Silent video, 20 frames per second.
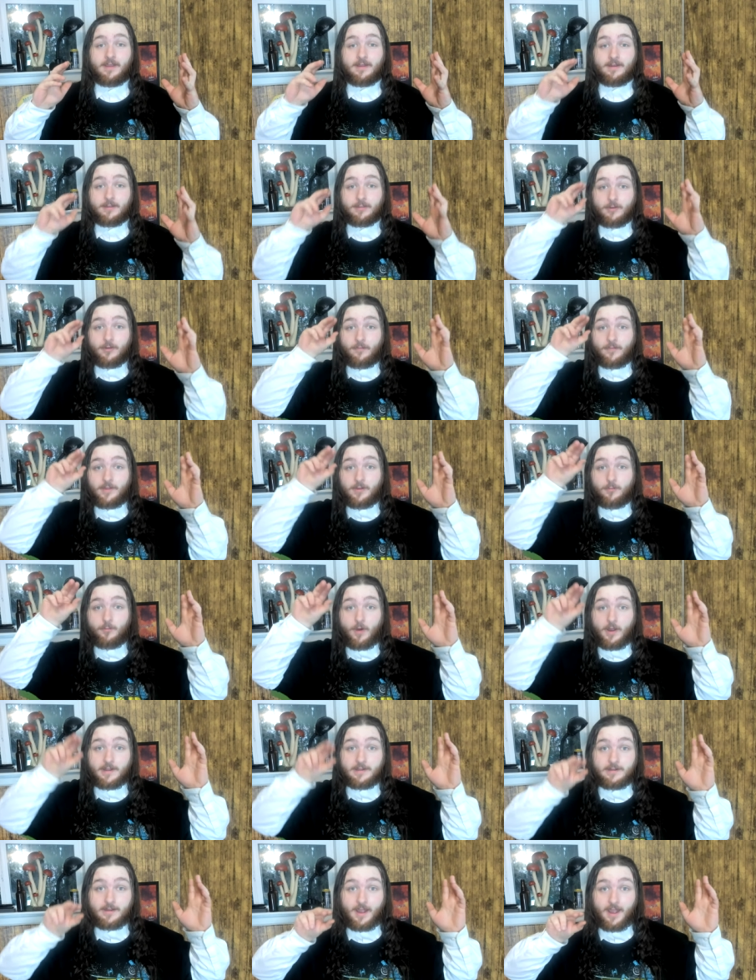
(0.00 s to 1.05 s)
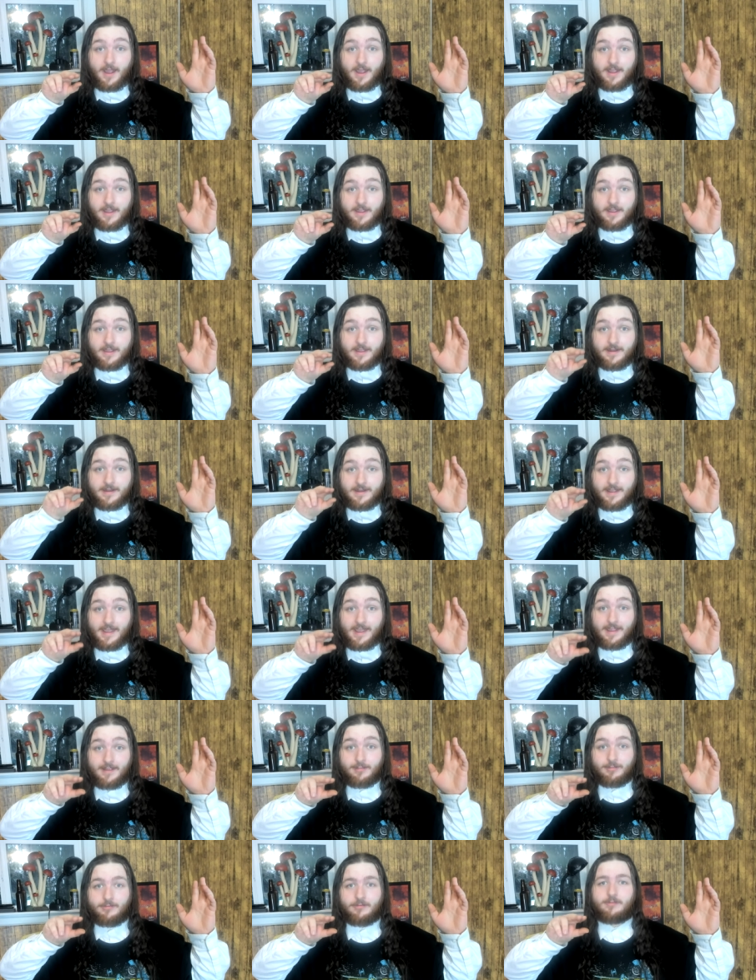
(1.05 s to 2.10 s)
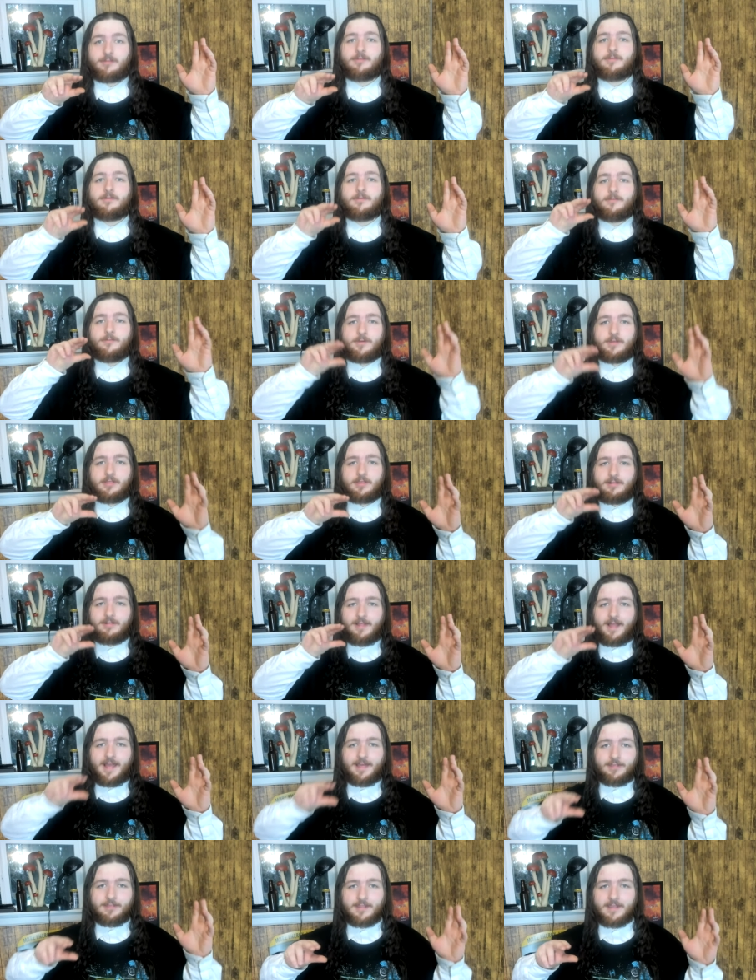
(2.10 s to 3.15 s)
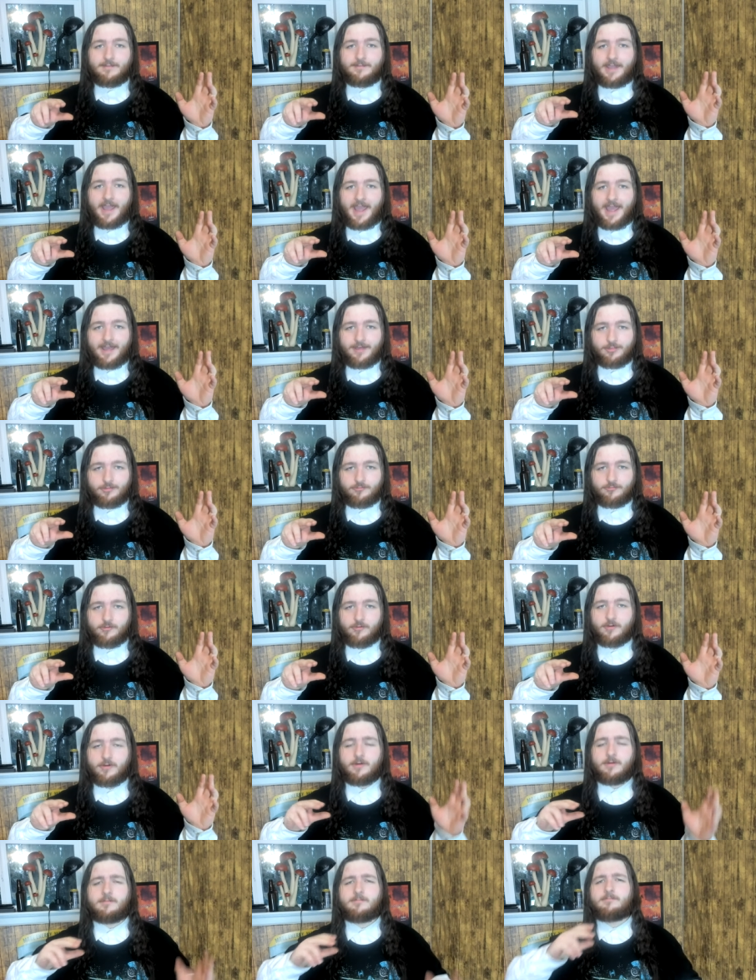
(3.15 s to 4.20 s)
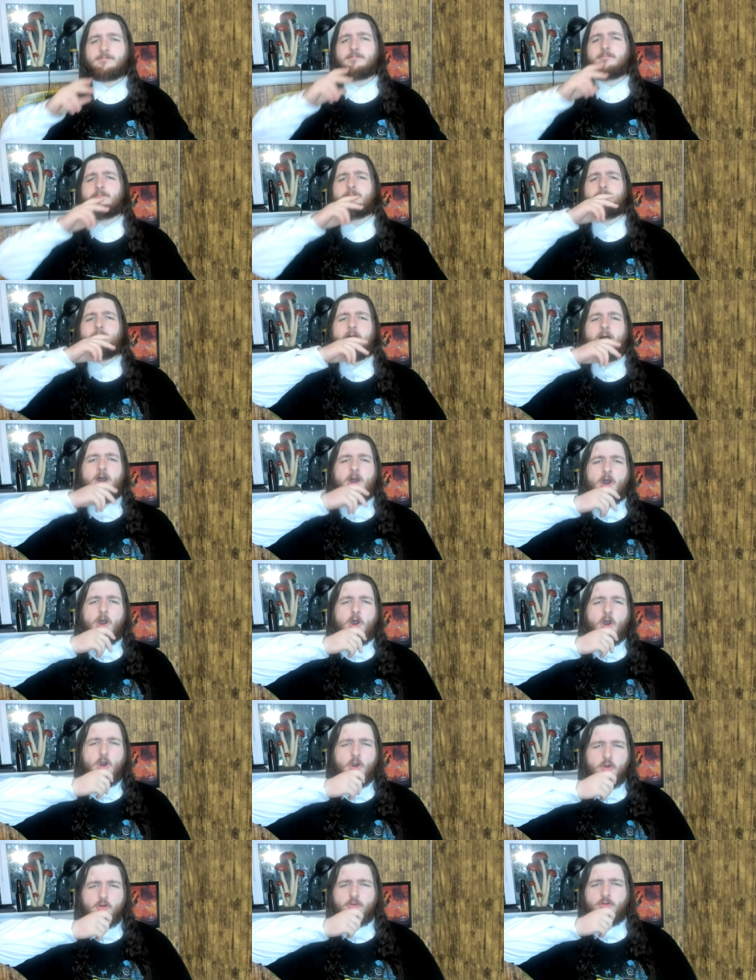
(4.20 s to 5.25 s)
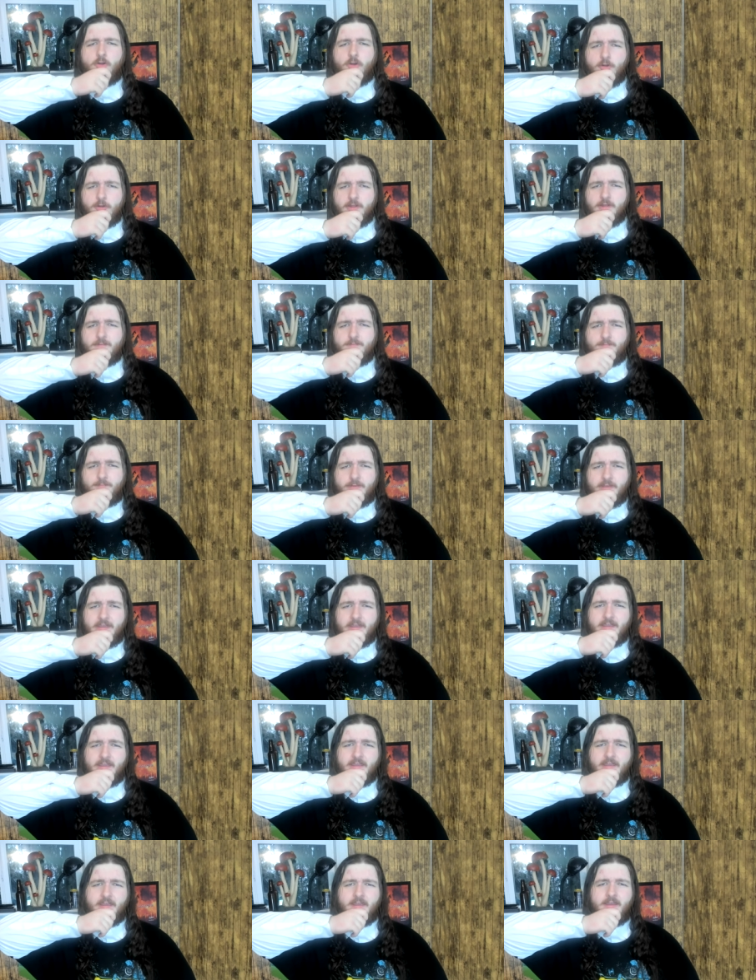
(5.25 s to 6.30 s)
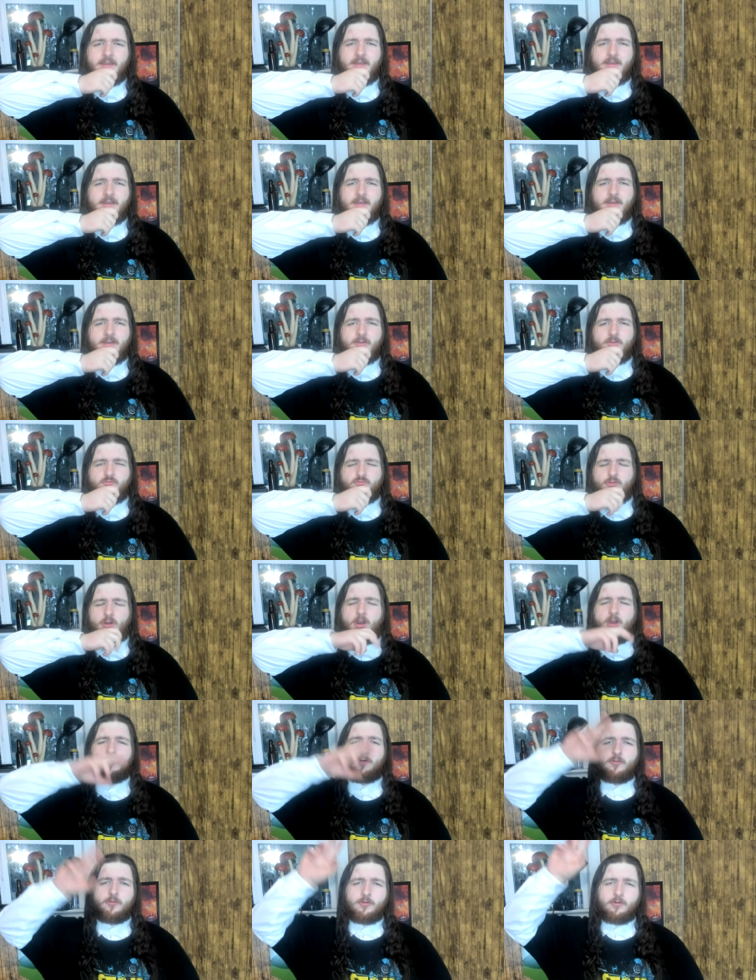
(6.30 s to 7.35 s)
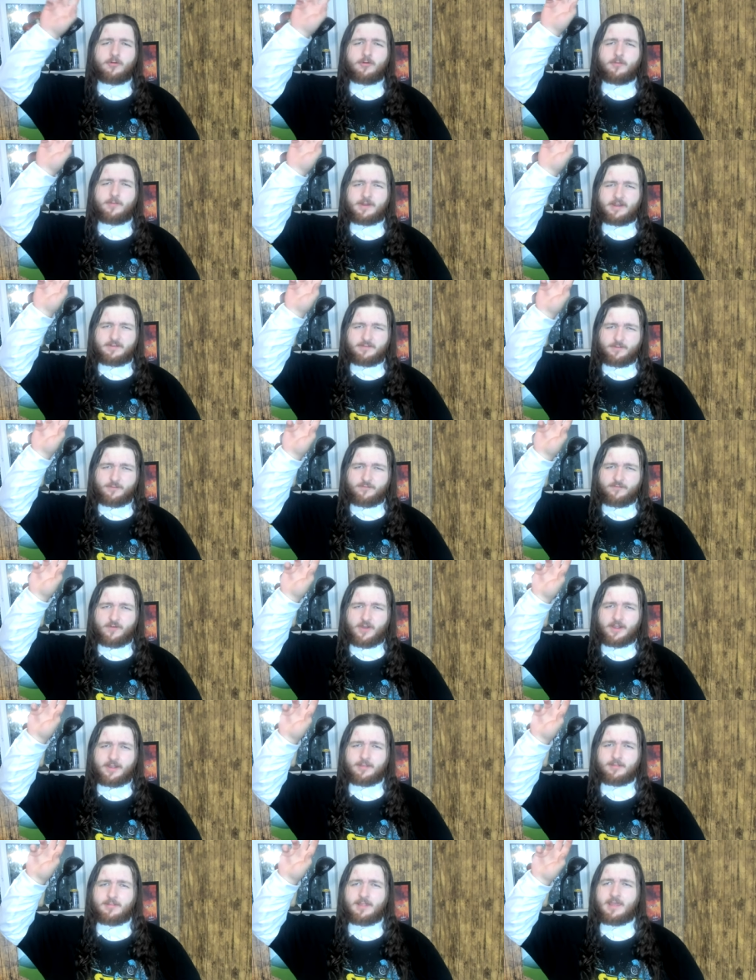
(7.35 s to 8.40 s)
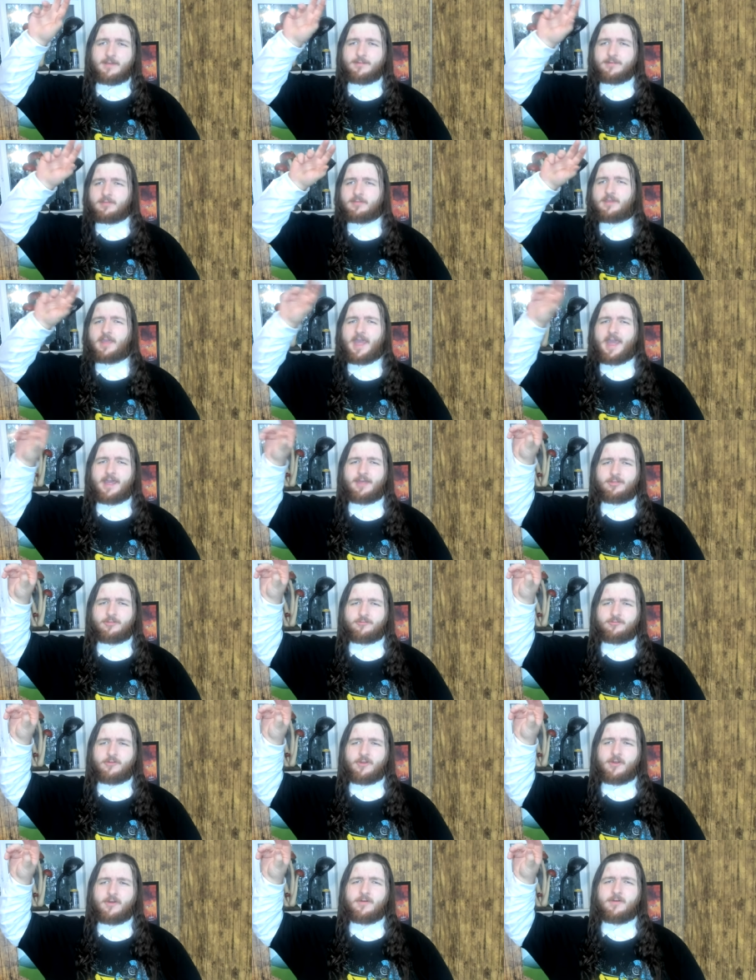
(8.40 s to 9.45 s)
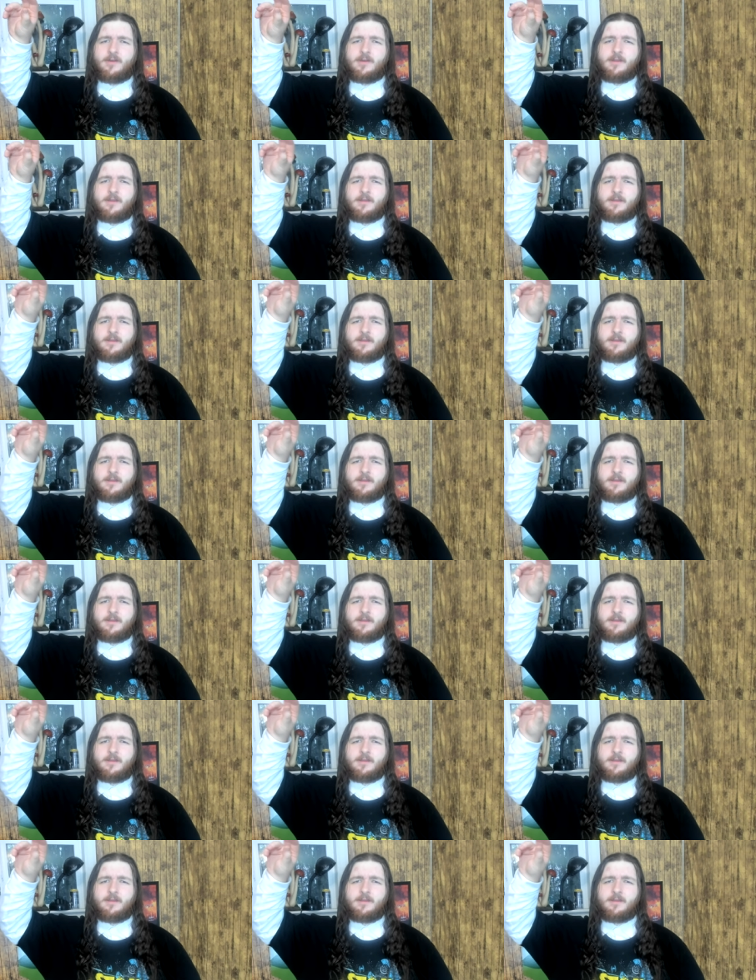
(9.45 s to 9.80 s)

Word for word: And there's only one guy in the answers with the last name Castro. Hmm, who could it be? Raul, what the fuck his name is Castro?